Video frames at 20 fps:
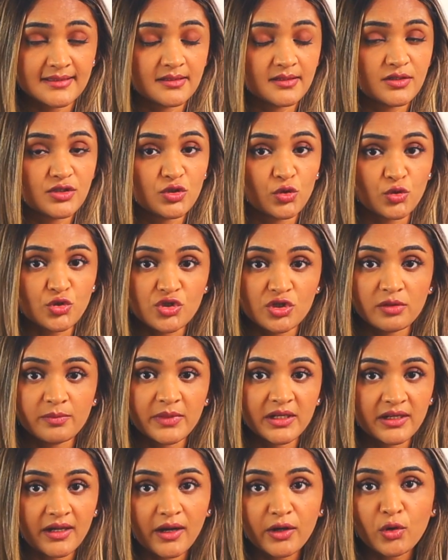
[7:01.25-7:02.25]
the social
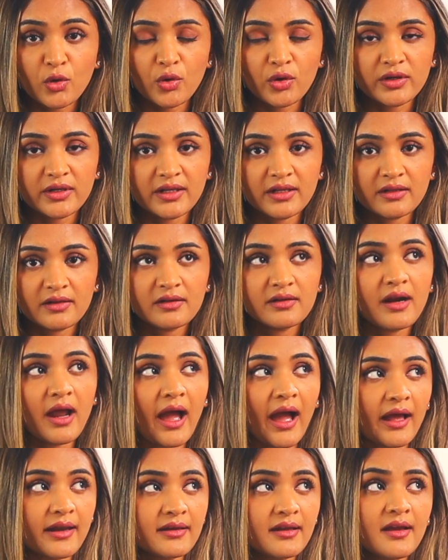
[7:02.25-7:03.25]
media coordinator
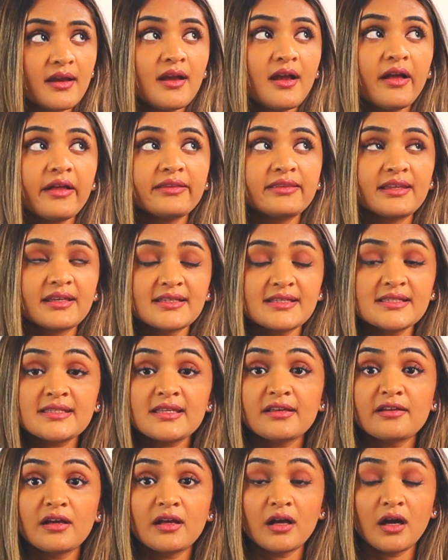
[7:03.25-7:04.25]
at this
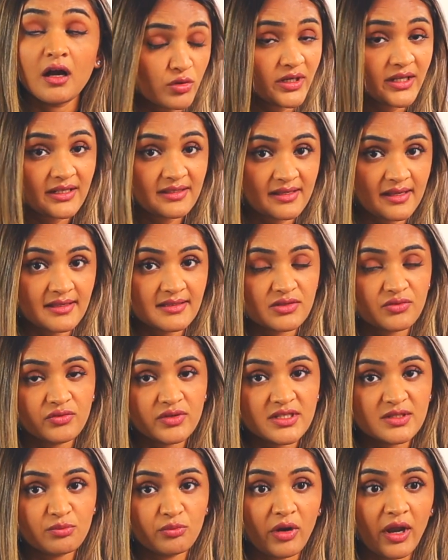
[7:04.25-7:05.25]
phone
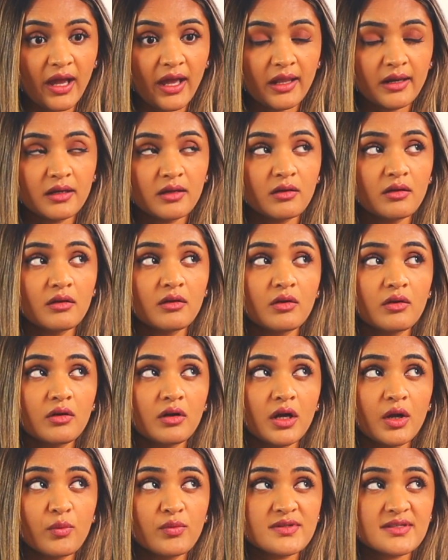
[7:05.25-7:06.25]
accessories brand.
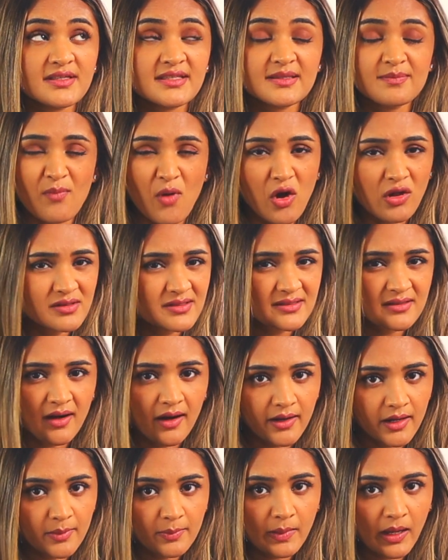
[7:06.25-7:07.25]
It was a small
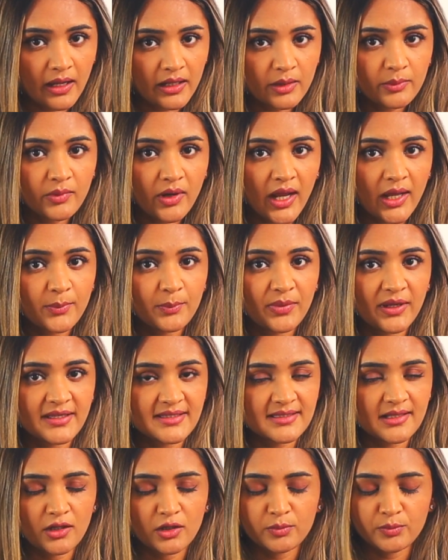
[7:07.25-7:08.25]
startup kind of brand
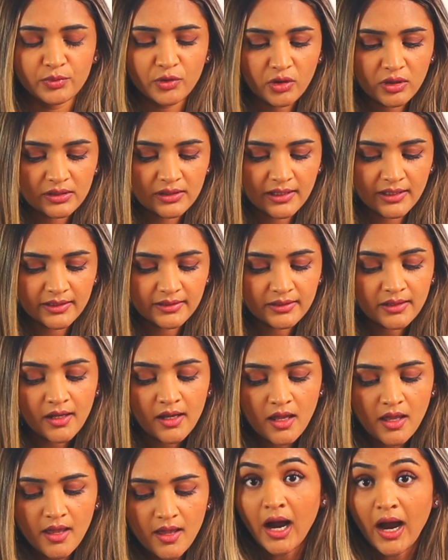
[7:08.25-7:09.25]
based out of Brooklyn,
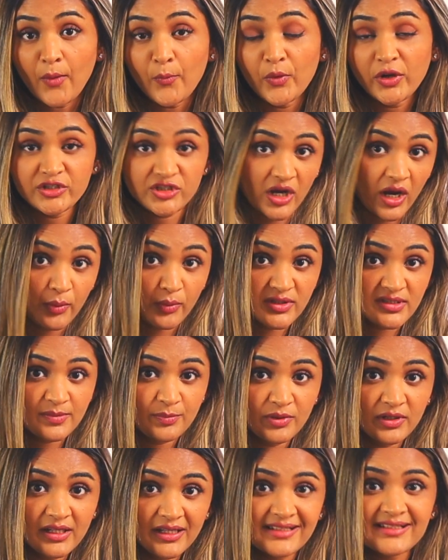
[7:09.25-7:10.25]
which I was
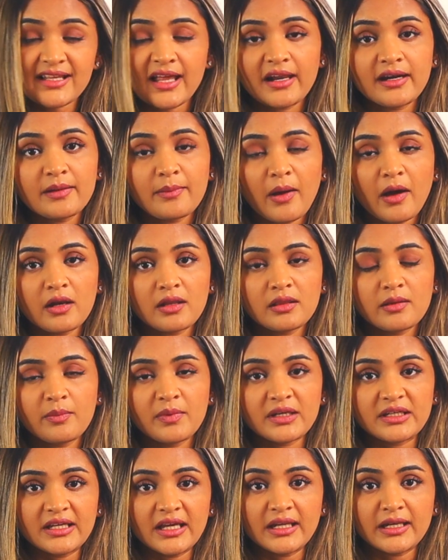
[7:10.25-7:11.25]
pretty excited about in the
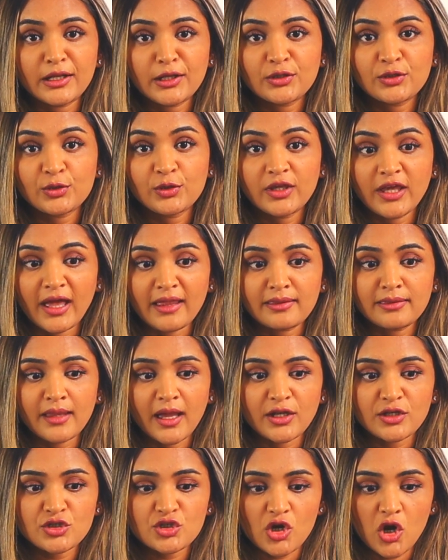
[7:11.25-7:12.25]
beginning to get
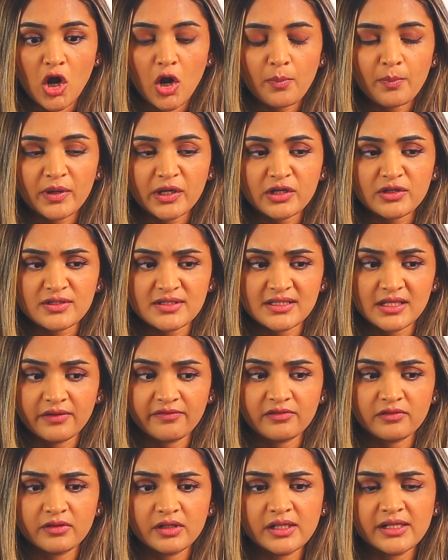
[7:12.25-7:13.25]
that job because they
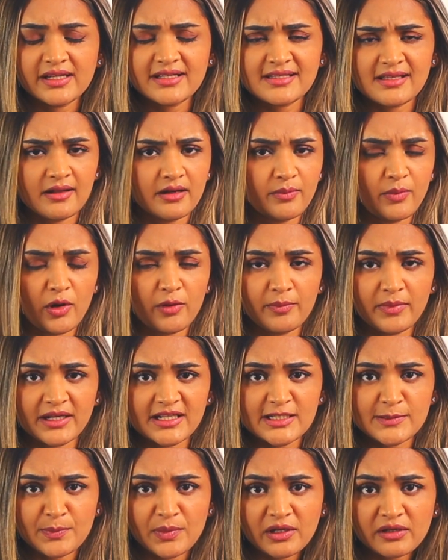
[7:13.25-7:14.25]
were really excited about my
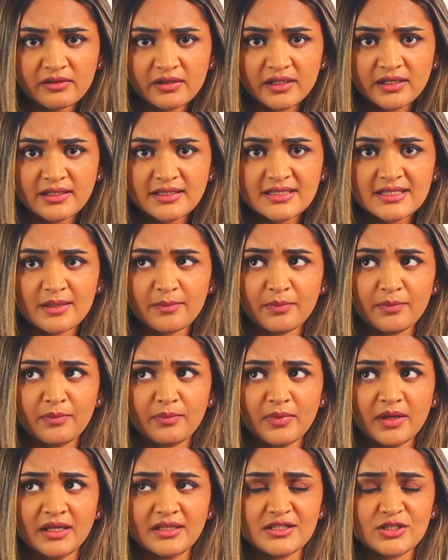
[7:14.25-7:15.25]
experience
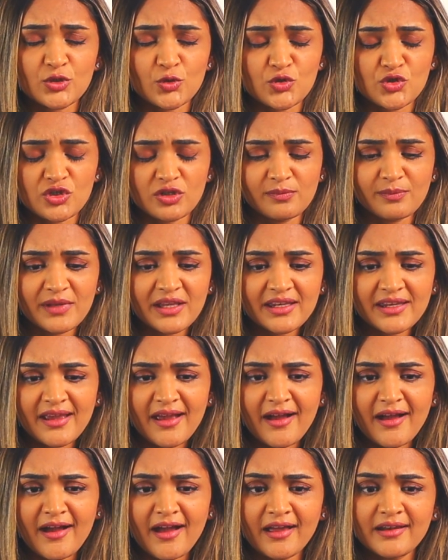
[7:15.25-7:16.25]
in social
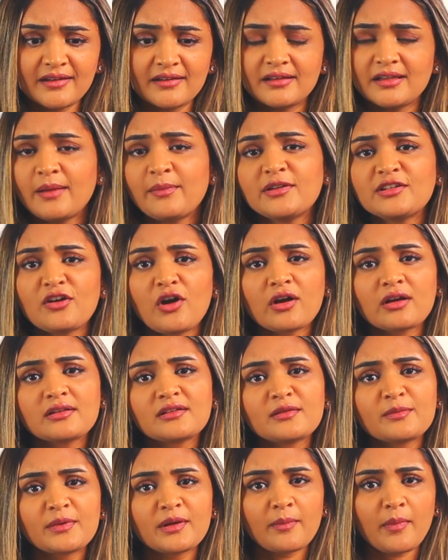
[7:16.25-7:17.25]
media. And let me talk a
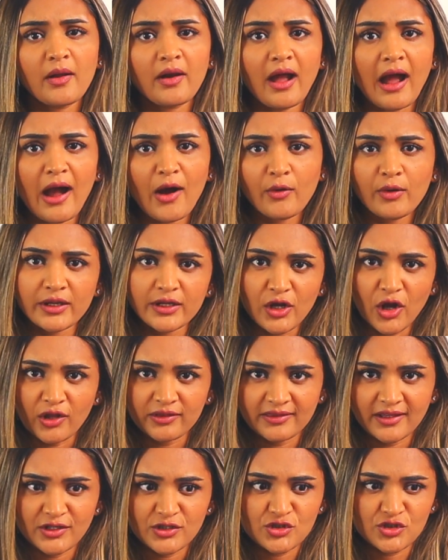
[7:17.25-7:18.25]
little bit about how I
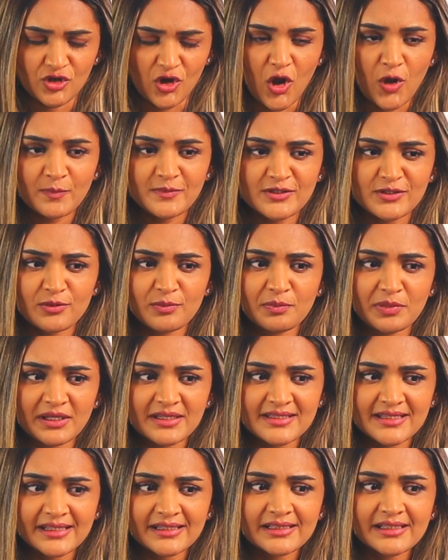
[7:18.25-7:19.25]
got that job. So
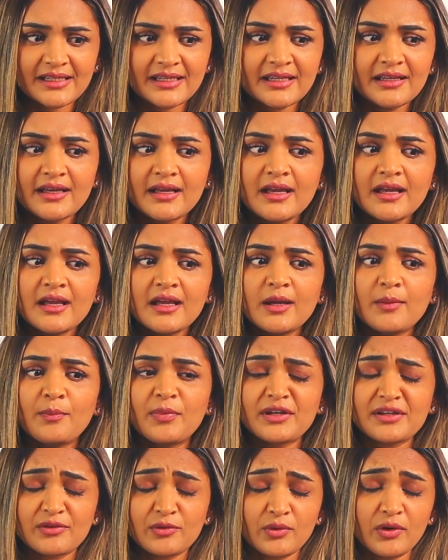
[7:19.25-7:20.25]
basically,
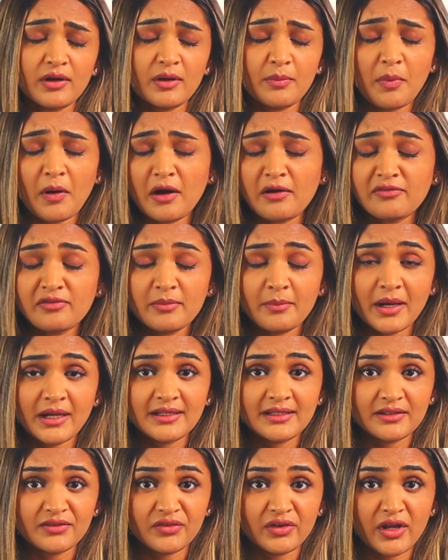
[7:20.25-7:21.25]
apart from my
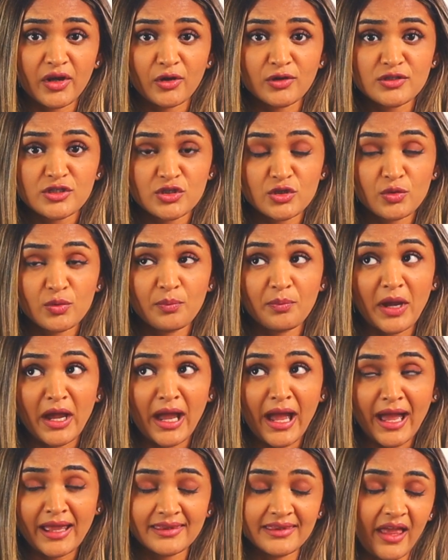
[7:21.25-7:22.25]
degree, I also
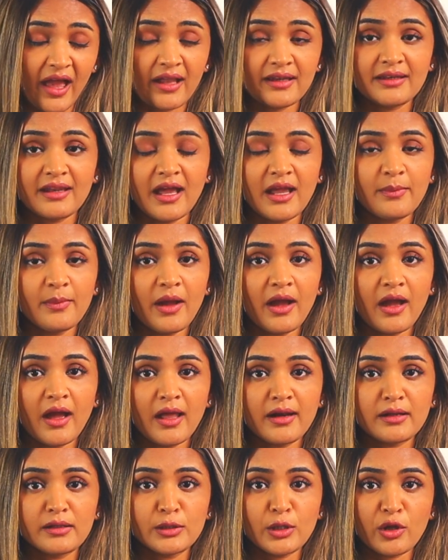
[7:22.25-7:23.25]
at that time
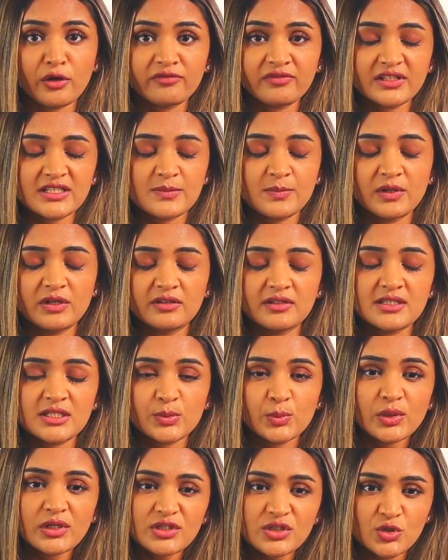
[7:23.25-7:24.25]
had a lot of experience
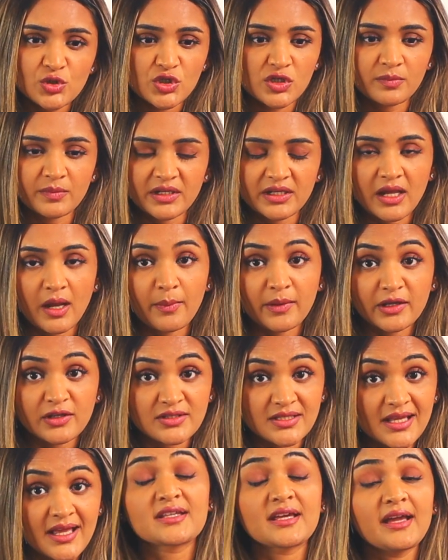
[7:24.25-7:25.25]
with social media
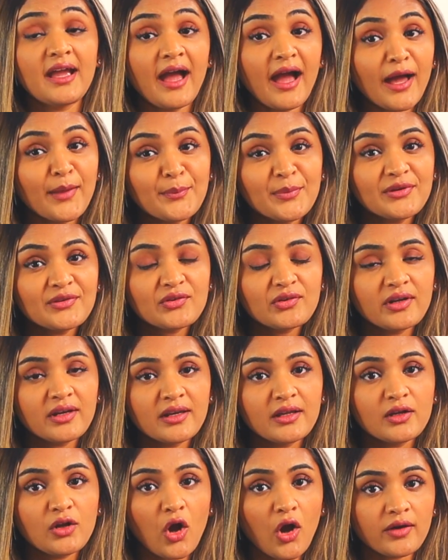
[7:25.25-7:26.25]
because I had been
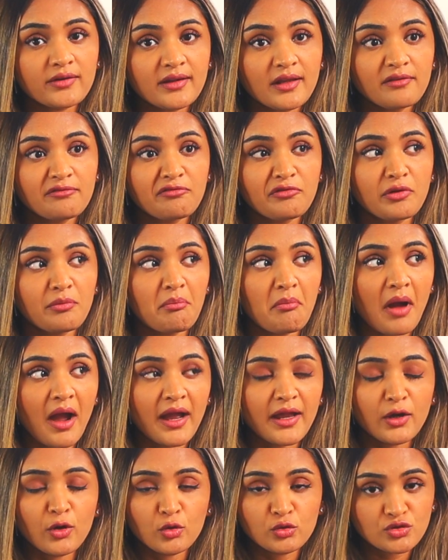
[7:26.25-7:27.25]
creating content for
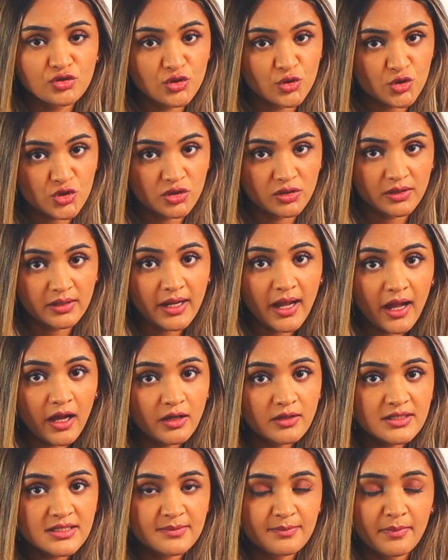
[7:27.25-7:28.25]
my own social
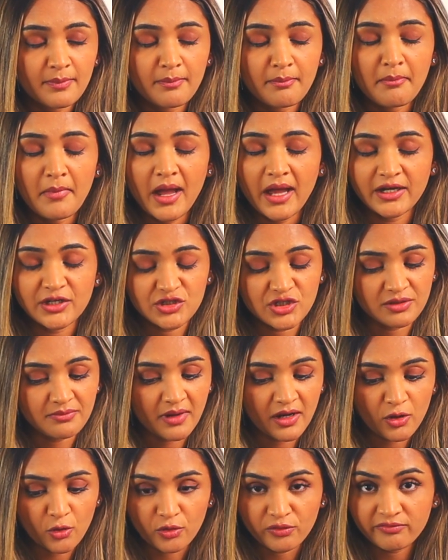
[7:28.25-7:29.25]
accounts, managing
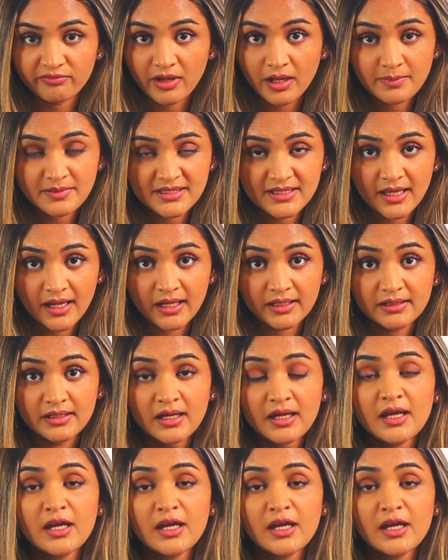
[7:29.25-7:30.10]
my own website,